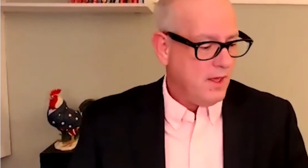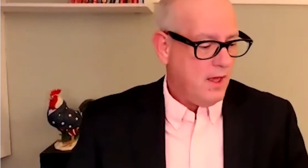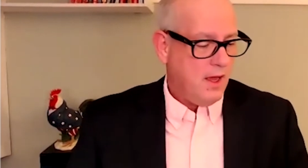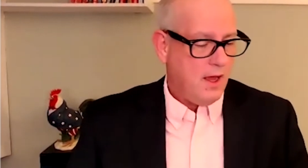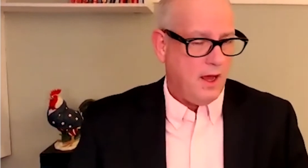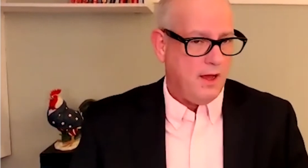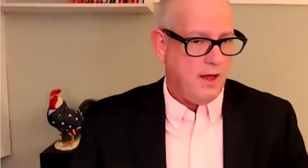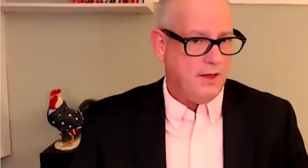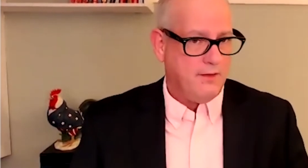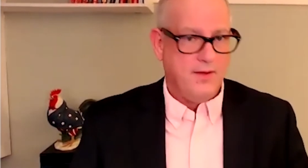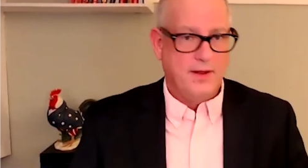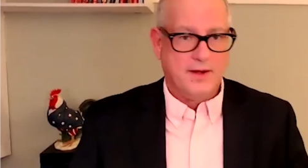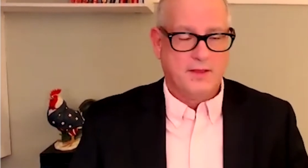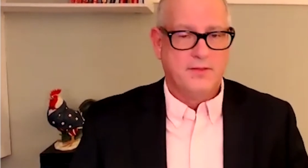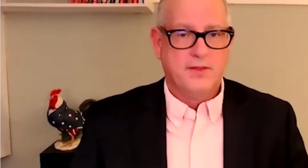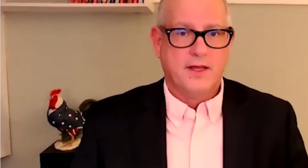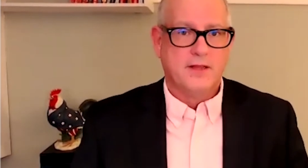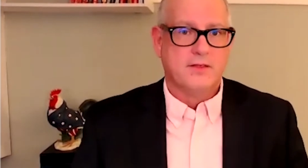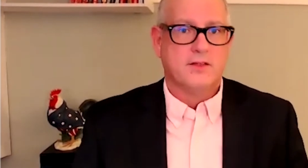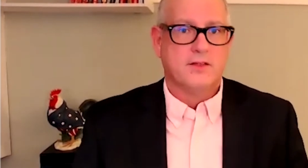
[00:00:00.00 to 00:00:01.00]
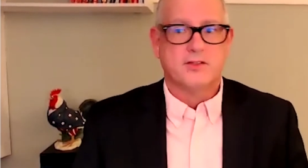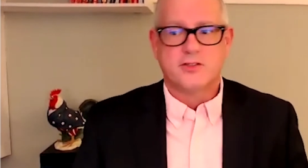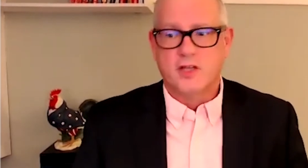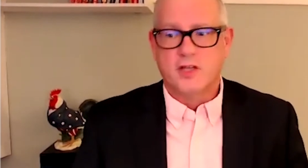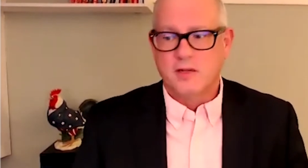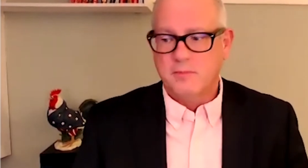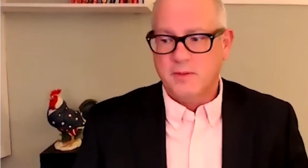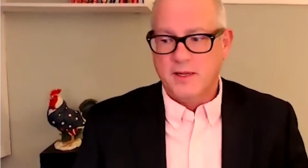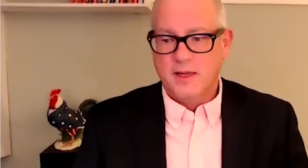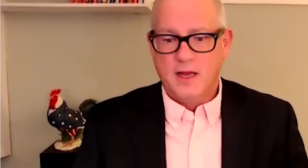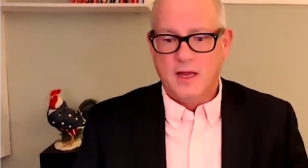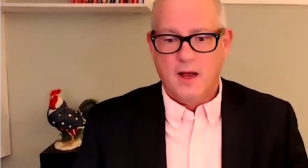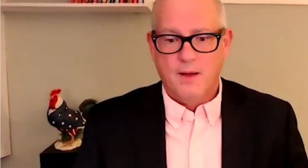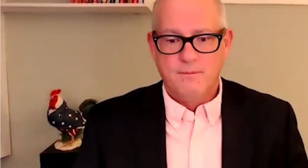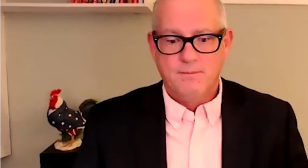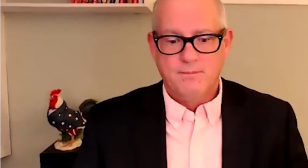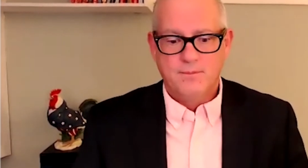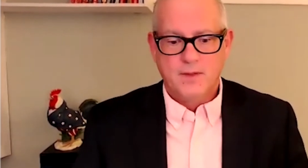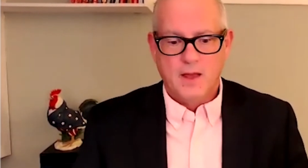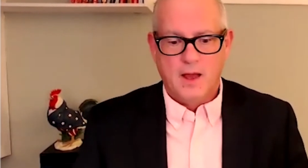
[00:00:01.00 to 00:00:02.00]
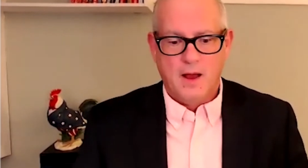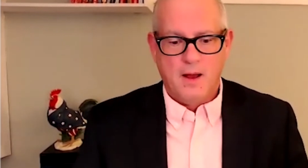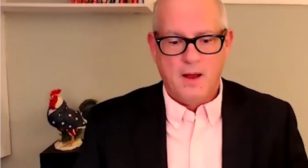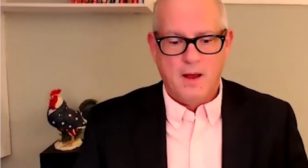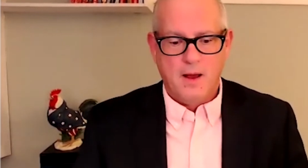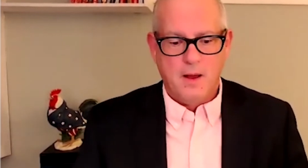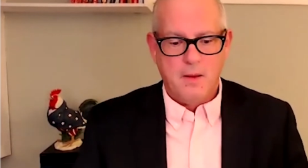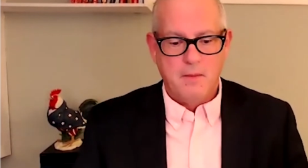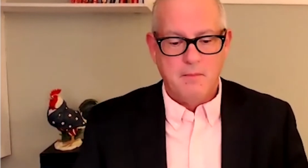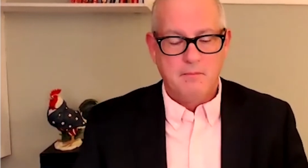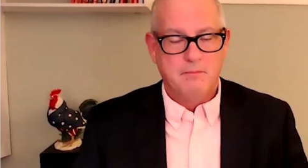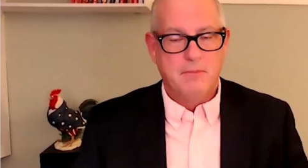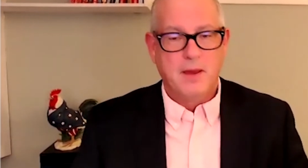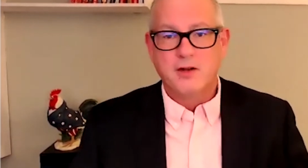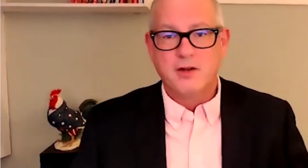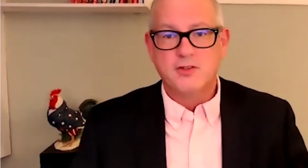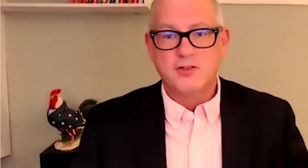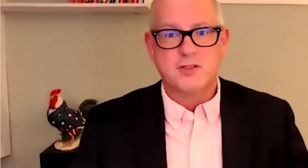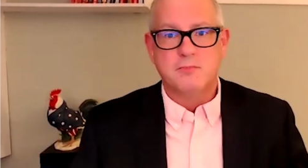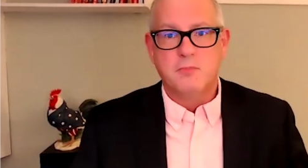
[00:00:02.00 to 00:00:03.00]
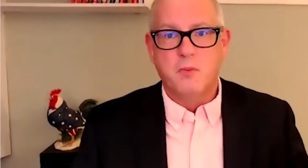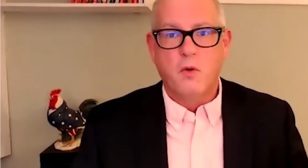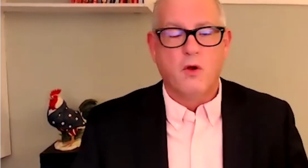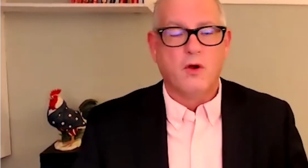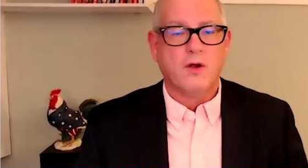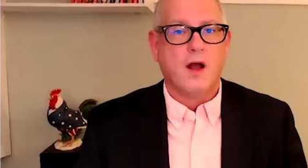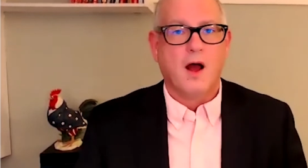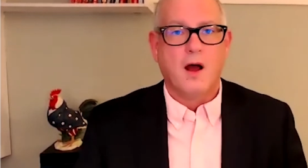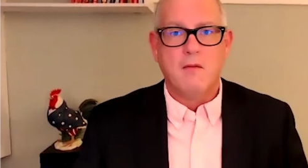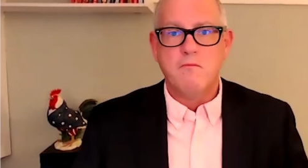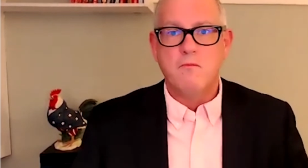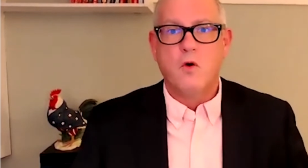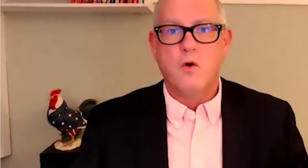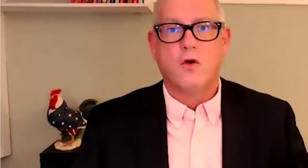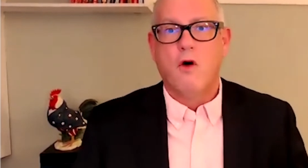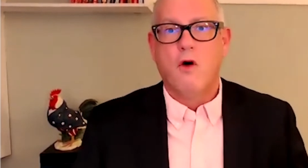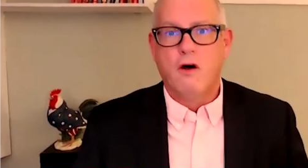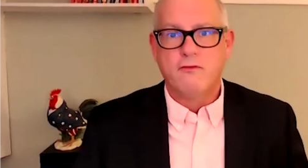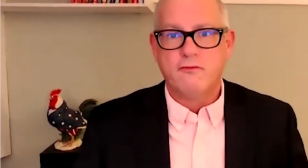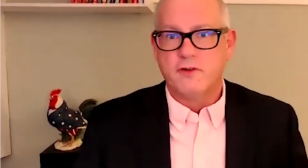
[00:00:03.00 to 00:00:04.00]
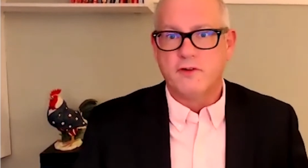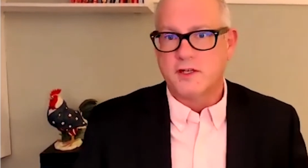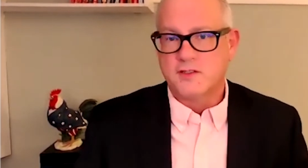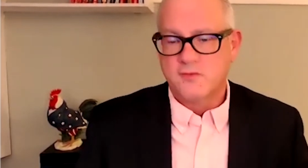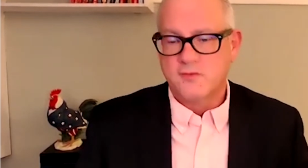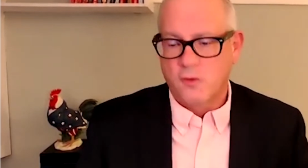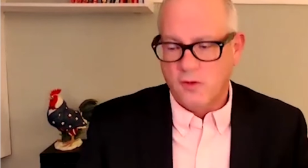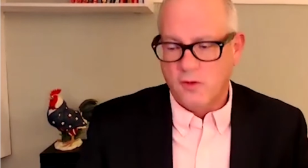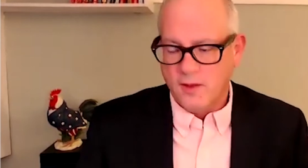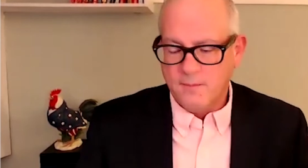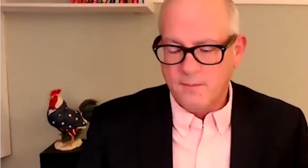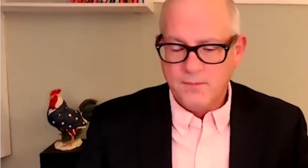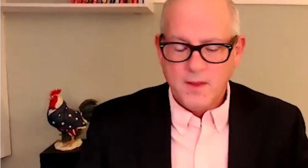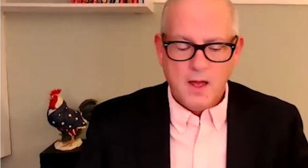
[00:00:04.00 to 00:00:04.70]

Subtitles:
If anything, there's going to be better support, more offerings for them.